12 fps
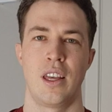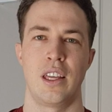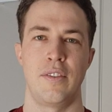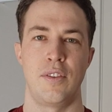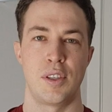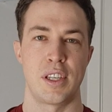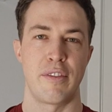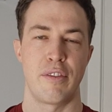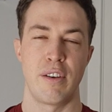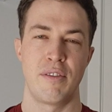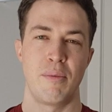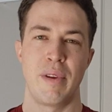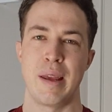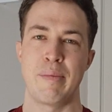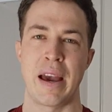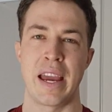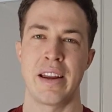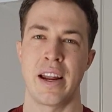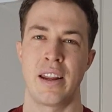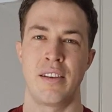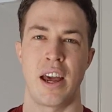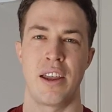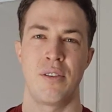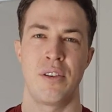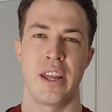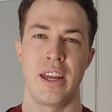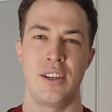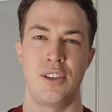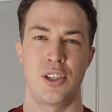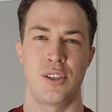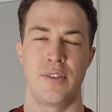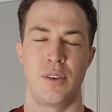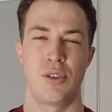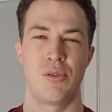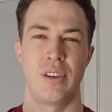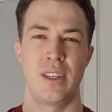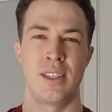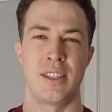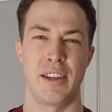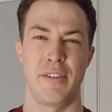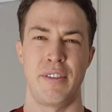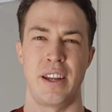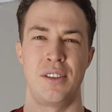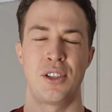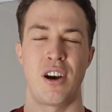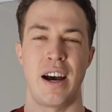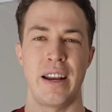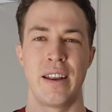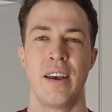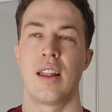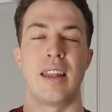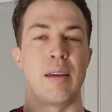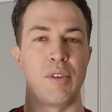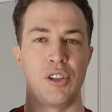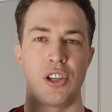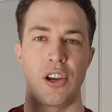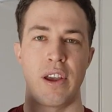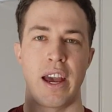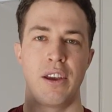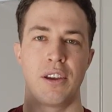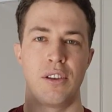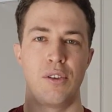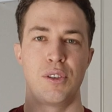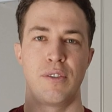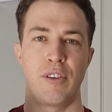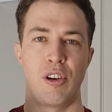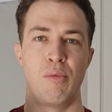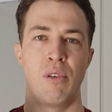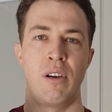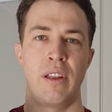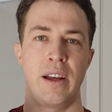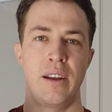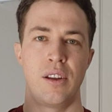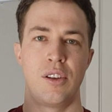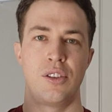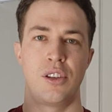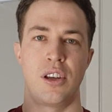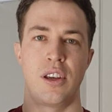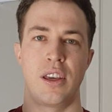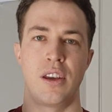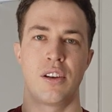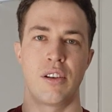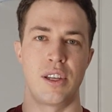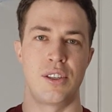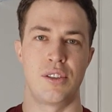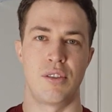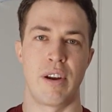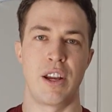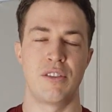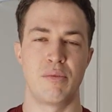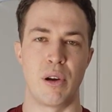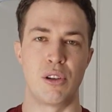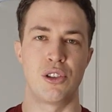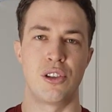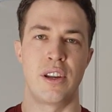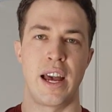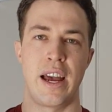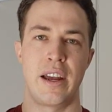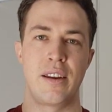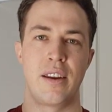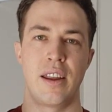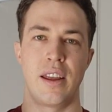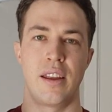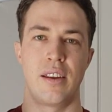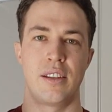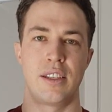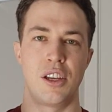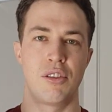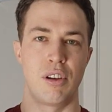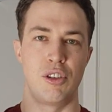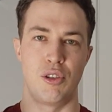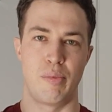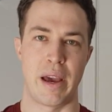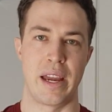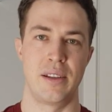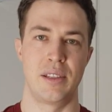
If you're suffering from knee pain and, and your knee just feels really stiff and tight, let me show you how you can use a foam roller to increase the range of motion and decrease your pain